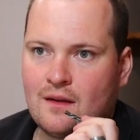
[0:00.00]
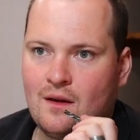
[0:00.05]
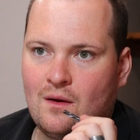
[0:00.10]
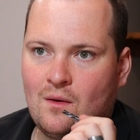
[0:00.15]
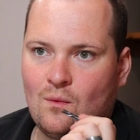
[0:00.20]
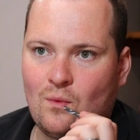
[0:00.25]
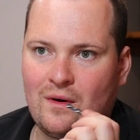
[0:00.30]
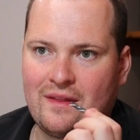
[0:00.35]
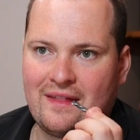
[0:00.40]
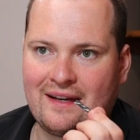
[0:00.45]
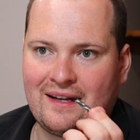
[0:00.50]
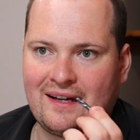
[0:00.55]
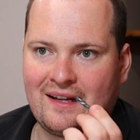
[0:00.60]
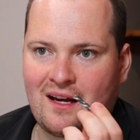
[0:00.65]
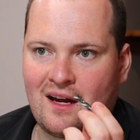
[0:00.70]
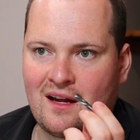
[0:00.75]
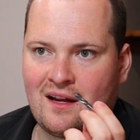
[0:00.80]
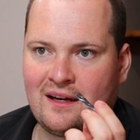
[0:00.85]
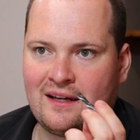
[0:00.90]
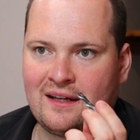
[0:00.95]
We're then
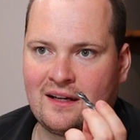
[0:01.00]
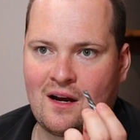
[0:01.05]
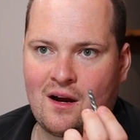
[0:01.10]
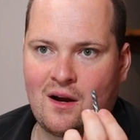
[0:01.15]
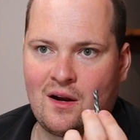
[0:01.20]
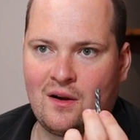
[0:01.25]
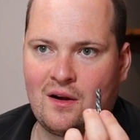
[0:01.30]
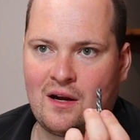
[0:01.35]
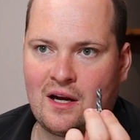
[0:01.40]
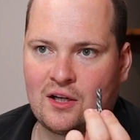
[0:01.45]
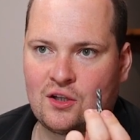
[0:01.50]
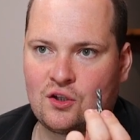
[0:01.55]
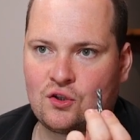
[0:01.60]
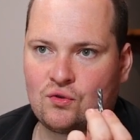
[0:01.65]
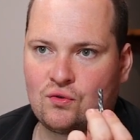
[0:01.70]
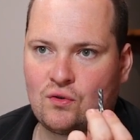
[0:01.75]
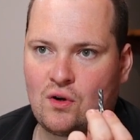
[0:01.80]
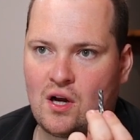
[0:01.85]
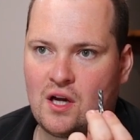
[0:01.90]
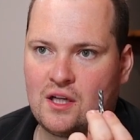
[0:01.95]
gonna go
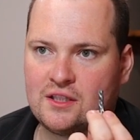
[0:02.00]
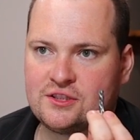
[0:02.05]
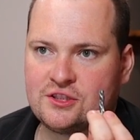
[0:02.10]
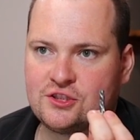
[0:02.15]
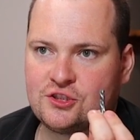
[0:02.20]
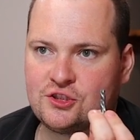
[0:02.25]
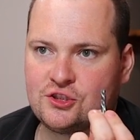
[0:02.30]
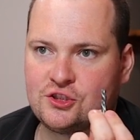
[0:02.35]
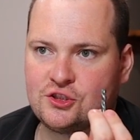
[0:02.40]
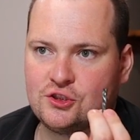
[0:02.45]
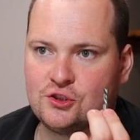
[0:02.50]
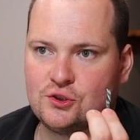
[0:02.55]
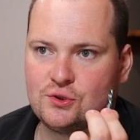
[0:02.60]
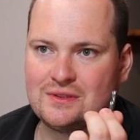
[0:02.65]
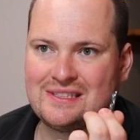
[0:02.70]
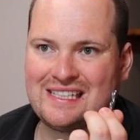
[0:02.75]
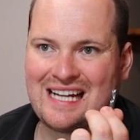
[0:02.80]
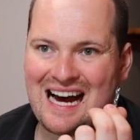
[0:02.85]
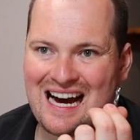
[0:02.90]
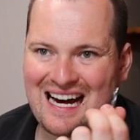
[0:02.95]
across to
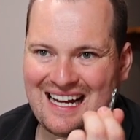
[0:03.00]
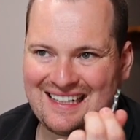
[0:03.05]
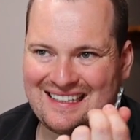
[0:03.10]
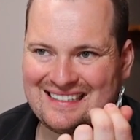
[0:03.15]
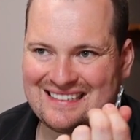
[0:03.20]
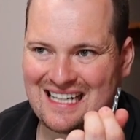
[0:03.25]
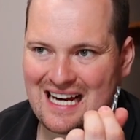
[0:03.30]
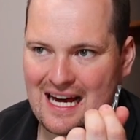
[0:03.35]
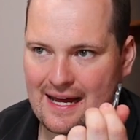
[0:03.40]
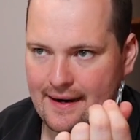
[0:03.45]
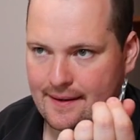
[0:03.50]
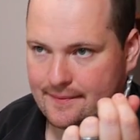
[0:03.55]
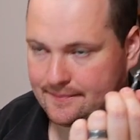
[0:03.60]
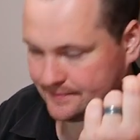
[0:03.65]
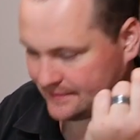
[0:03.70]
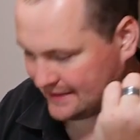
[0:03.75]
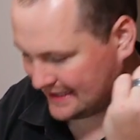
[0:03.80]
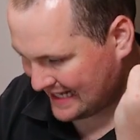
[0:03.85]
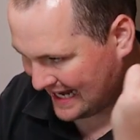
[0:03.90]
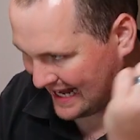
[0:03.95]
cutting data.
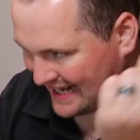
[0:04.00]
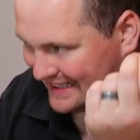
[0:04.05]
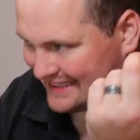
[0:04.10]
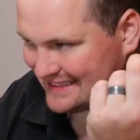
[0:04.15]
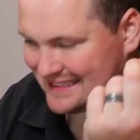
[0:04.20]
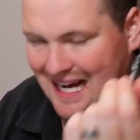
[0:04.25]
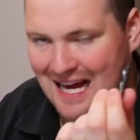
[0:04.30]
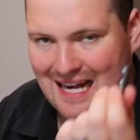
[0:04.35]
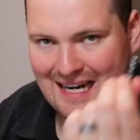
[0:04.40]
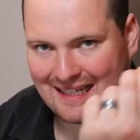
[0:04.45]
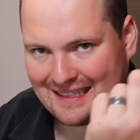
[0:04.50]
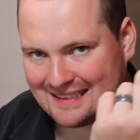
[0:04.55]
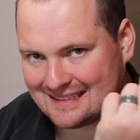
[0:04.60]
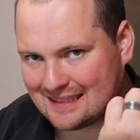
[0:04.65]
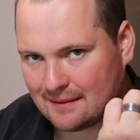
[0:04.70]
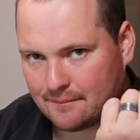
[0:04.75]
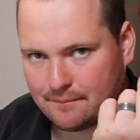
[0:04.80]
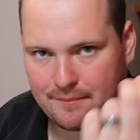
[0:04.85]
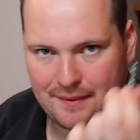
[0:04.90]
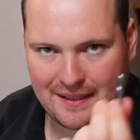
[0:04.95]
Cutting data is the
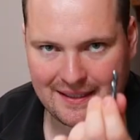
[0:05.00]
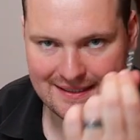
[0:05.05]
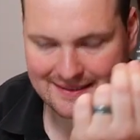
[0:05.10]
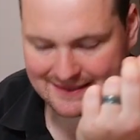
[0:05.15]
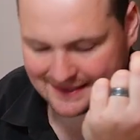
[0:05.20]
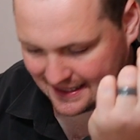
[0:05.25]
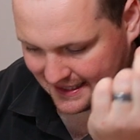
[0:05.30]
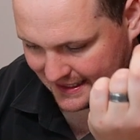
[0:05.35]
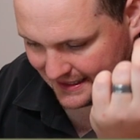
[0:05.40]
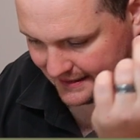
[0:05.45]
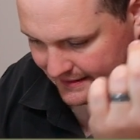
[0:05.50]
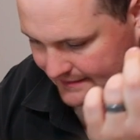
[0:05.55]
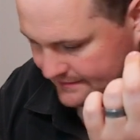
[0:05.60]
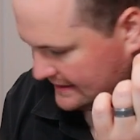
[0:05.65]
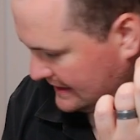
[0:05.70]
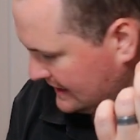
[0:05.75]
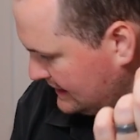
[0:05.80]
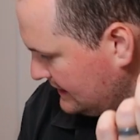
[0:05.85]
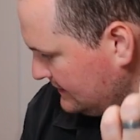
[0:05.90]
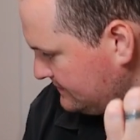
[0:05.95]
biggest thing
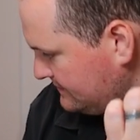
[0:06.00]
here.